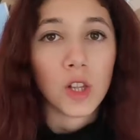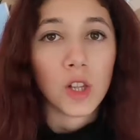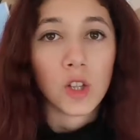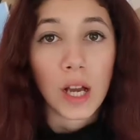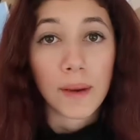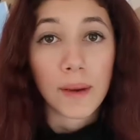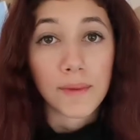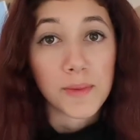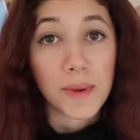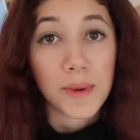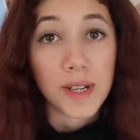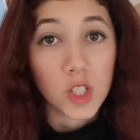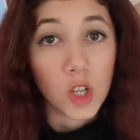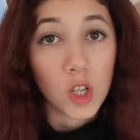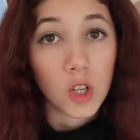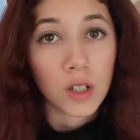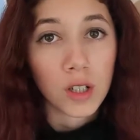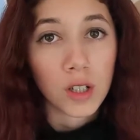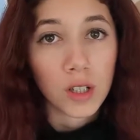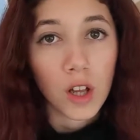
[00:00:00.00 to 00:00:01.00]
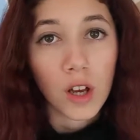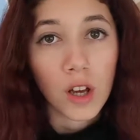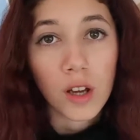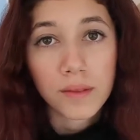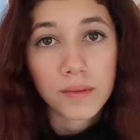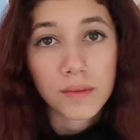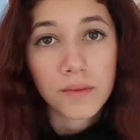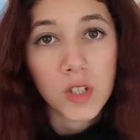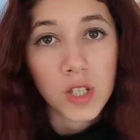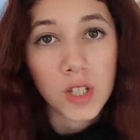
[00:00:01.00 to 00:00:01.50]
look up to my dog a
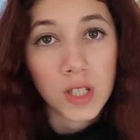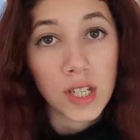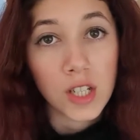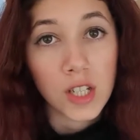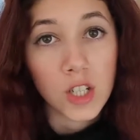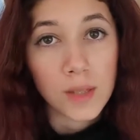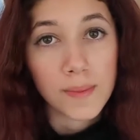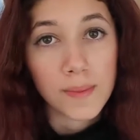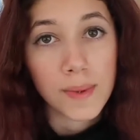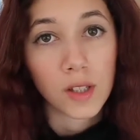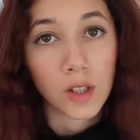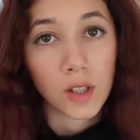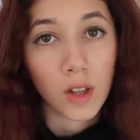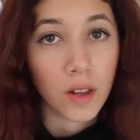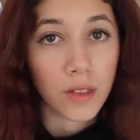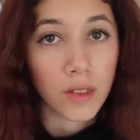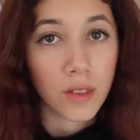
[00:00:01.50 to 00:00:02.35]
lot. She teaches me a lot of